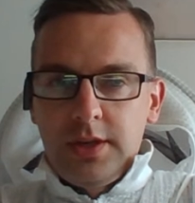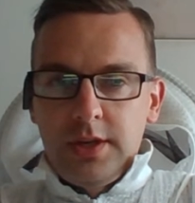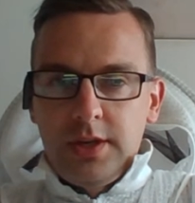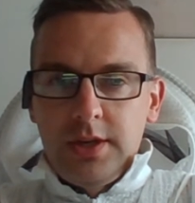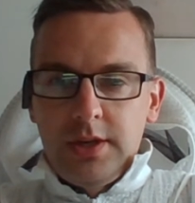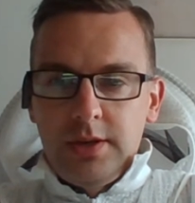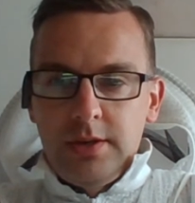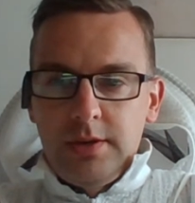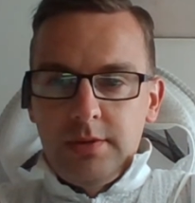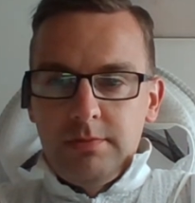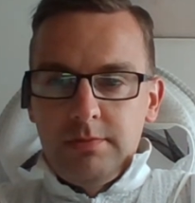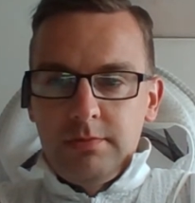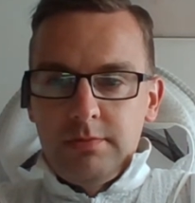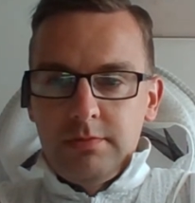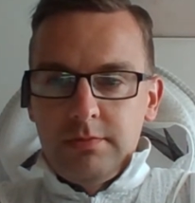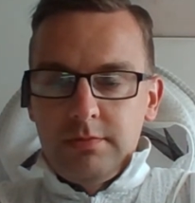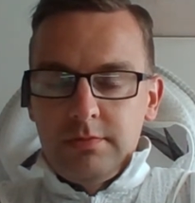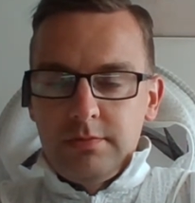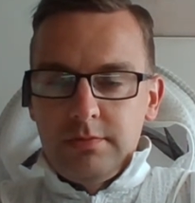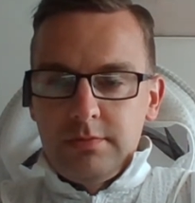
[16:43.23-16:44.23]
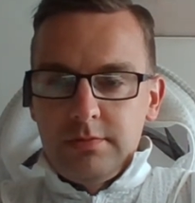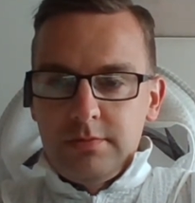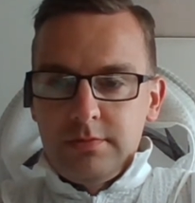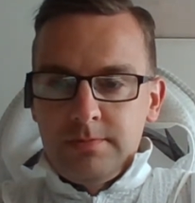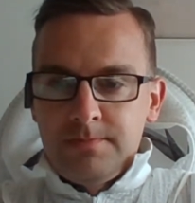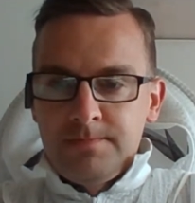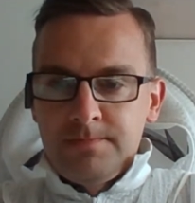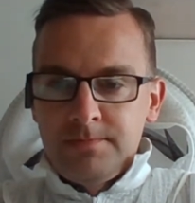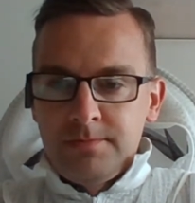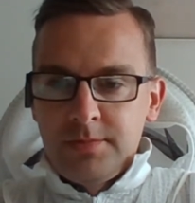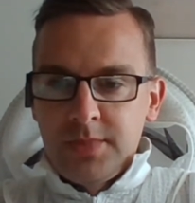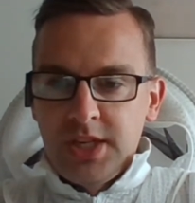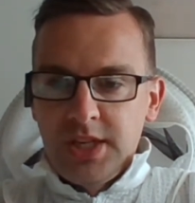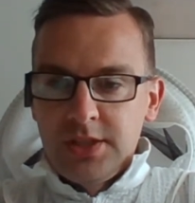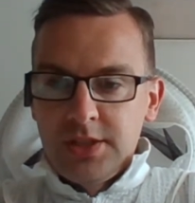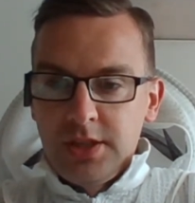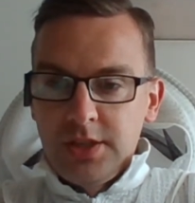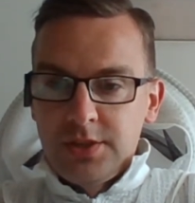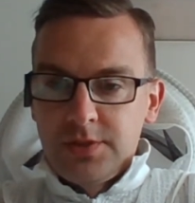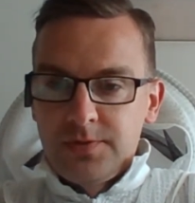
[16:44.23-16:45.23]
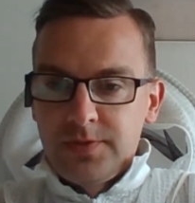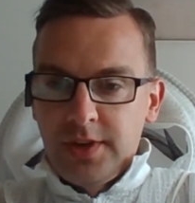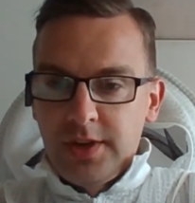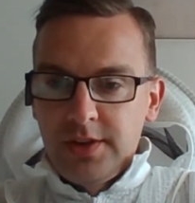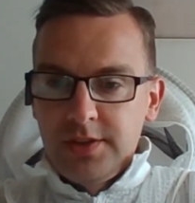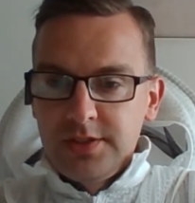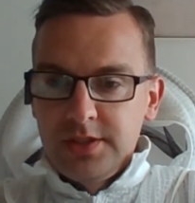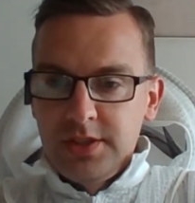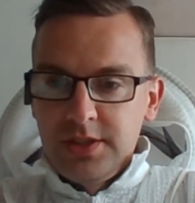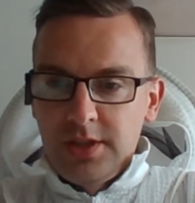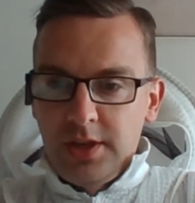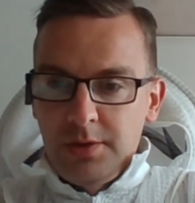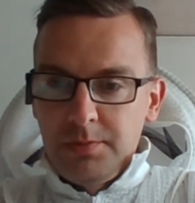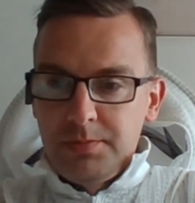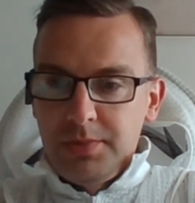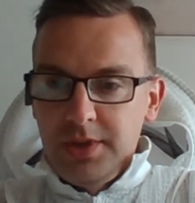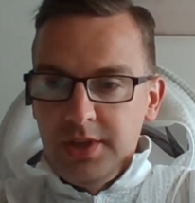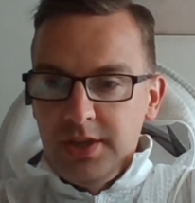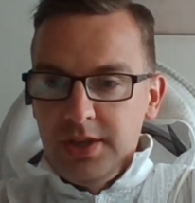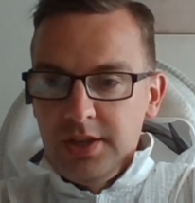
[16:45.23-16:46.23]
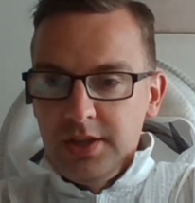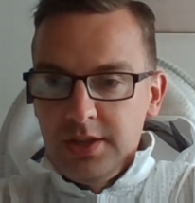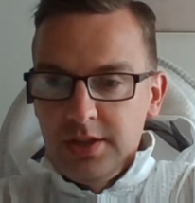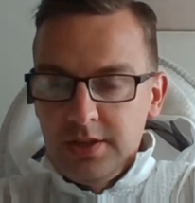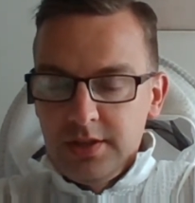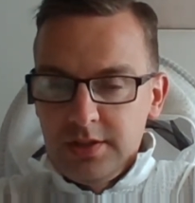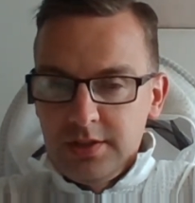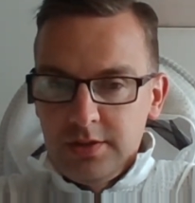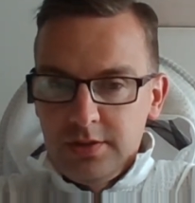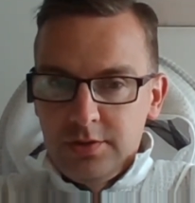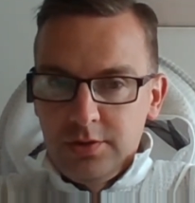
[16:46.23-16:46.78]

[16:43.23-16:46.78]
Um, as far as it not being